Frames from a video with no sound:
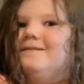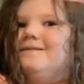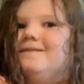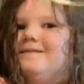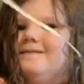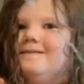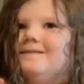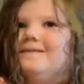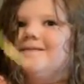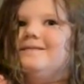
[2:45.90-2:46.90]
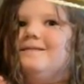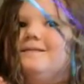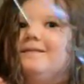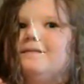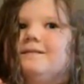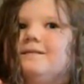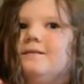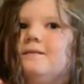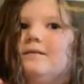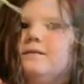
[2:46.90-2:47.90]

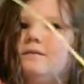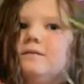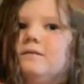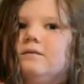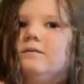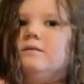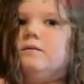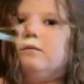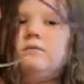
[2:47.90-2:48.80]
The person shown says nothing.